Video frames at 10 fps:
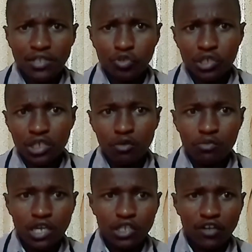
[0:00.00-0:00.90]
associated
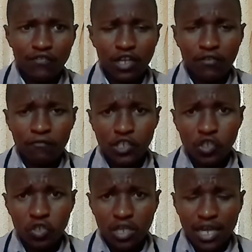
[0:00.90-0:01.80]
with HIV
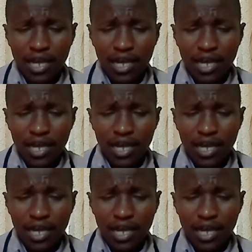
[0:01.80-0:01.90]
infection,